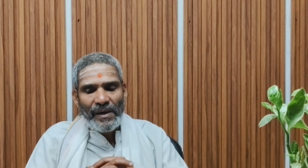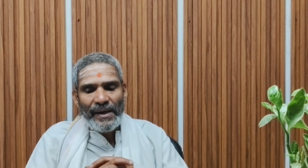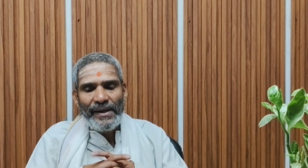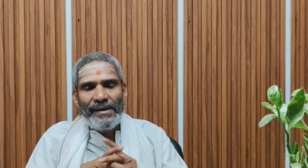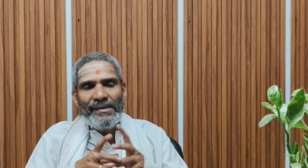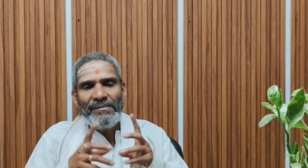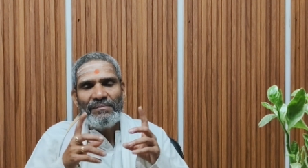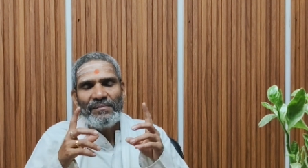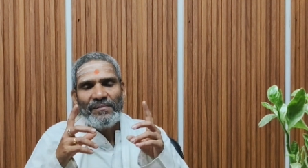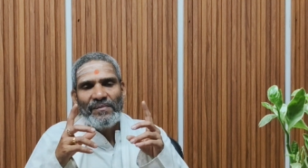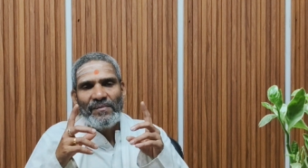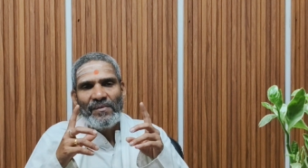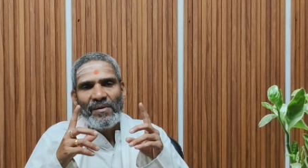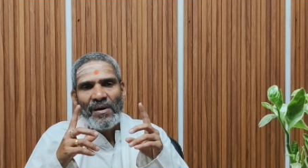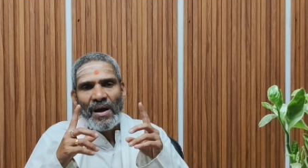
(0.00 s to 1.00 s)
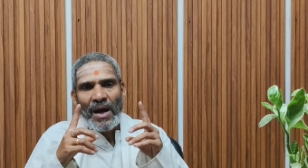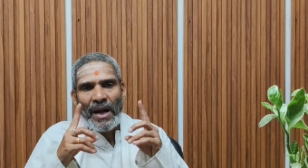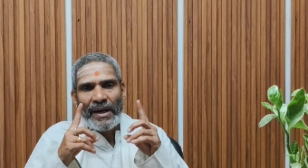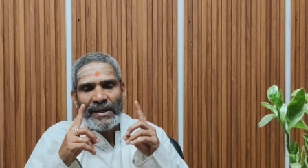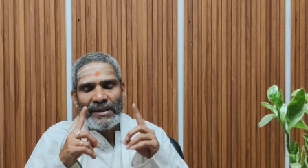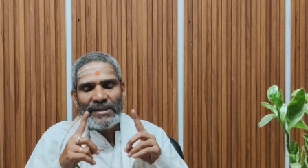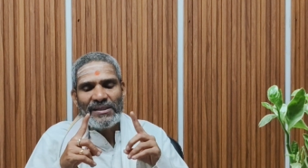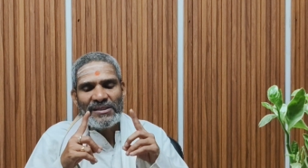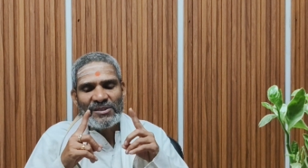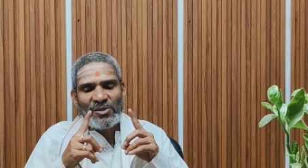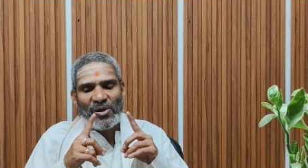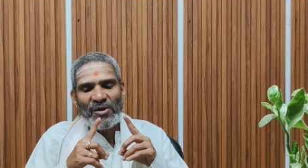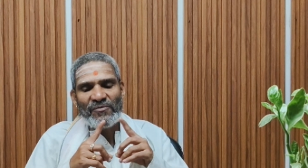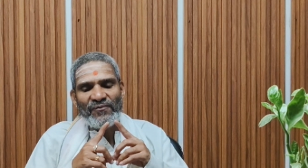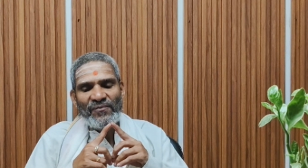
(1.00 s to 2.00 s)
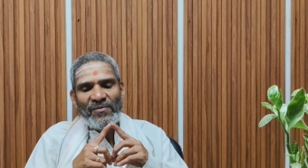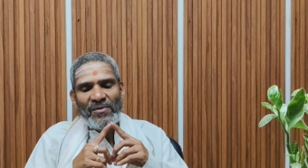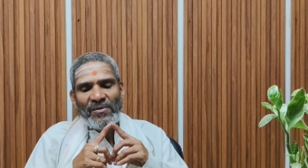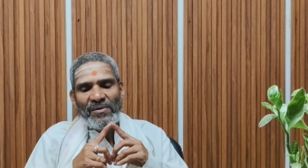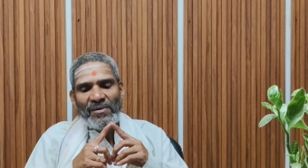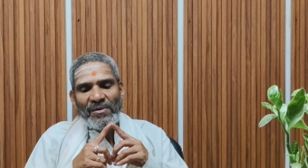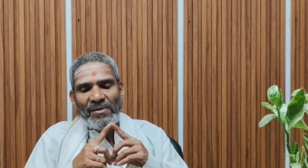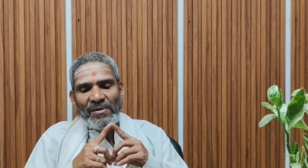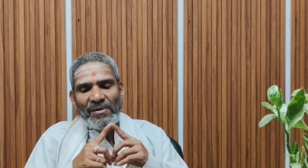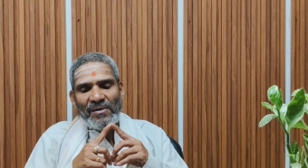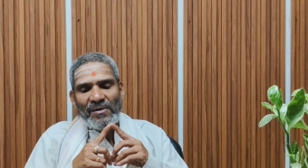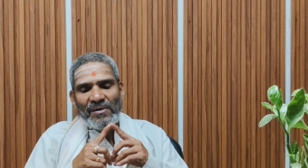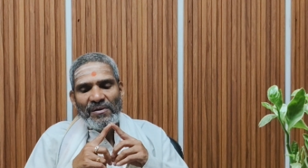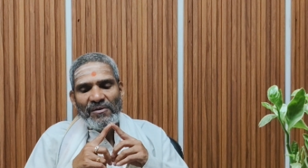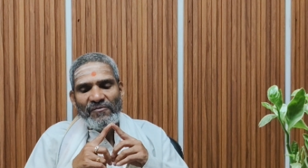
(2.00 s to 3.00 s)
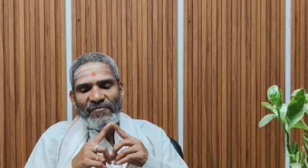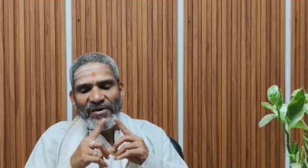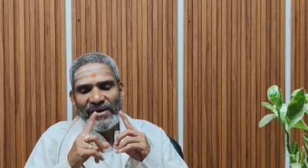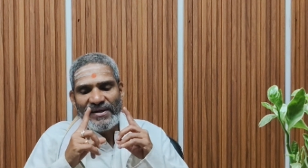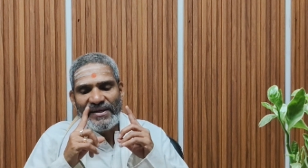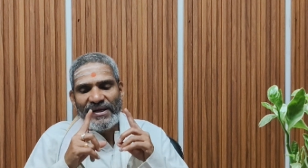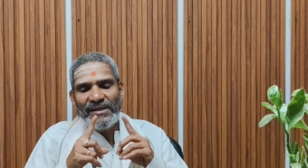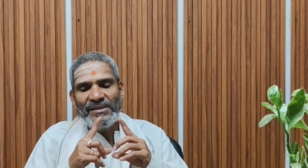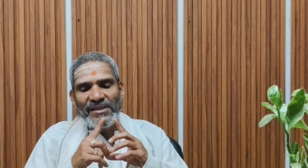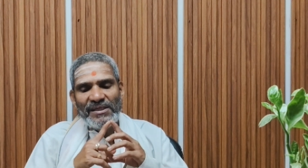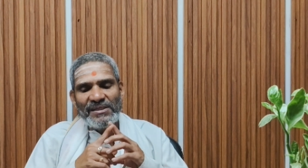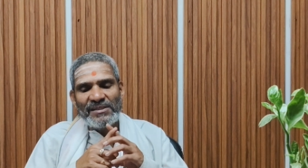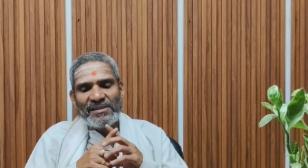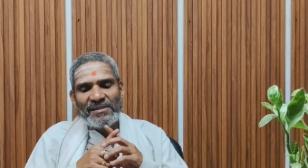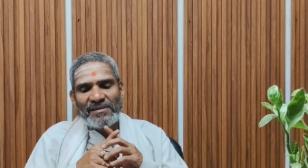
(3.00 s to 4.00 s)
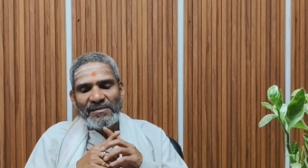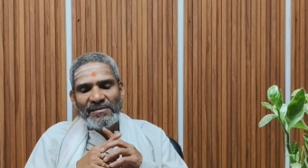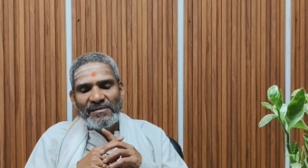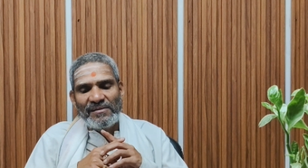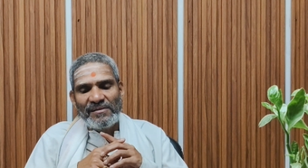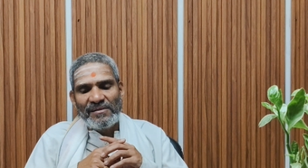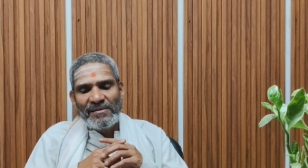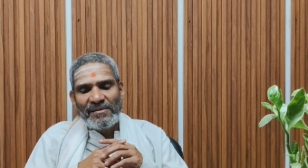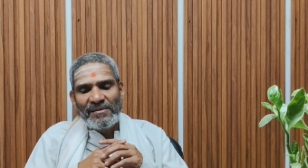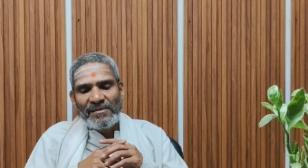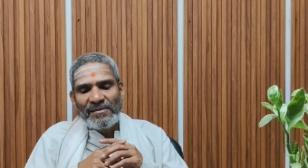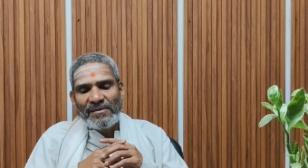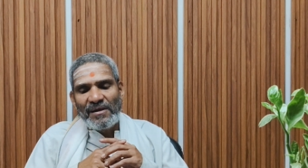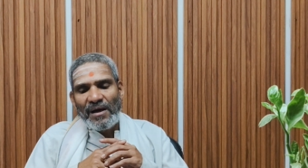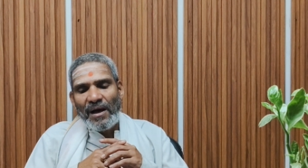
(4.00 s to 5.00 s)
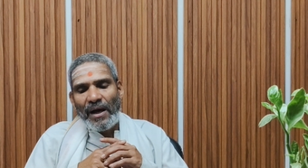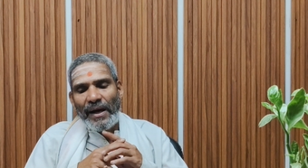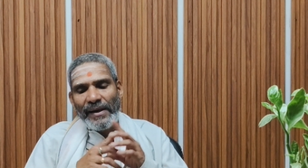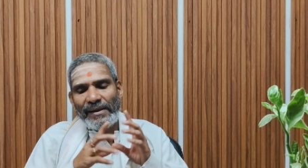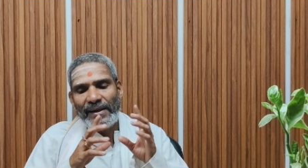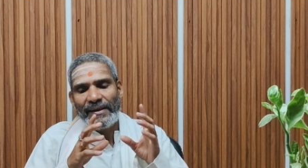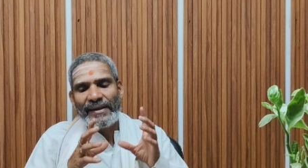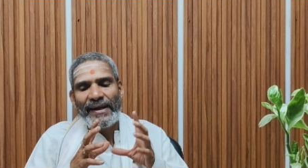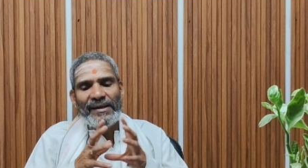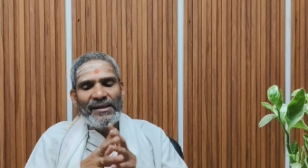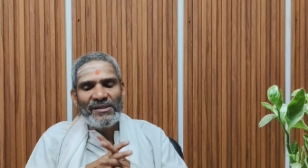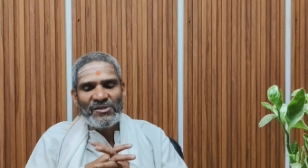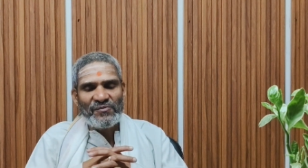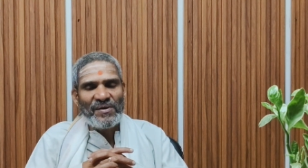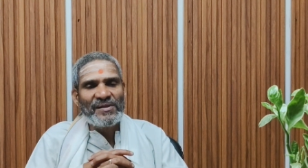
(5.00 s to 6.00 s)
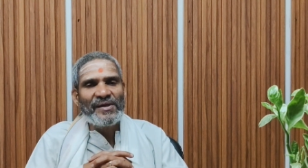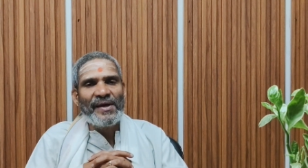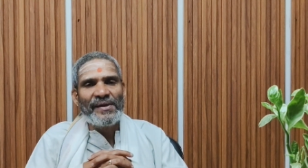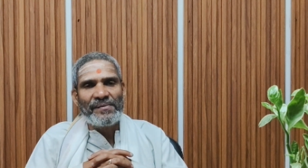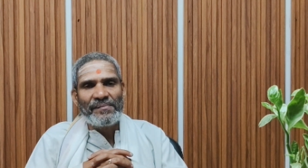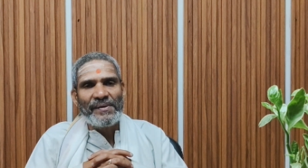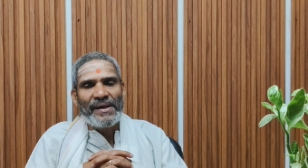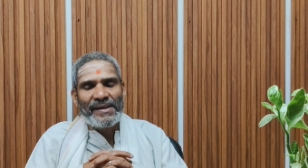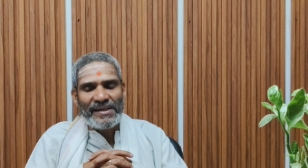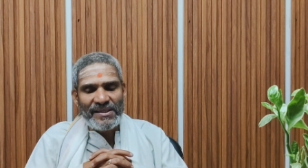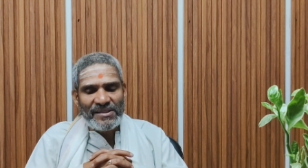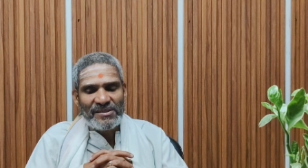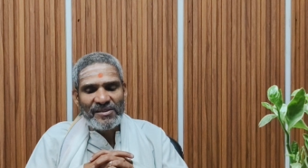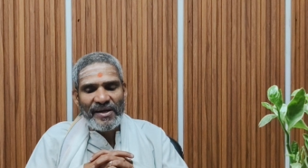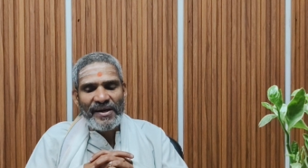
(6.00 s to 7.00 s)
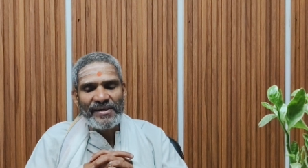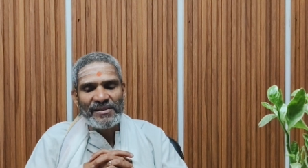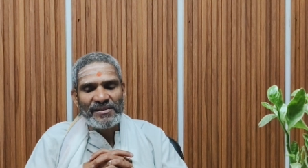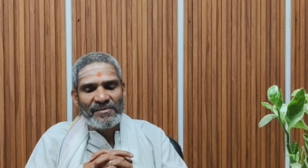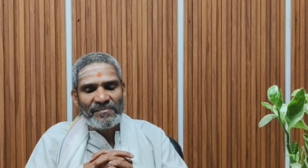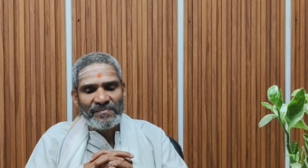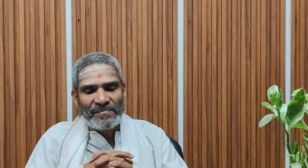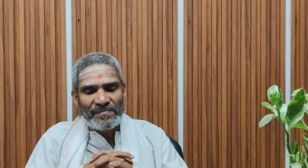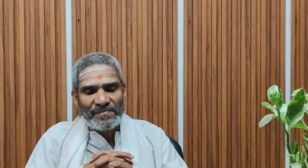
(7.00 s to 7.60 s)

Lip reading: And hundreds of very dangerous iron cannons were there at each gate.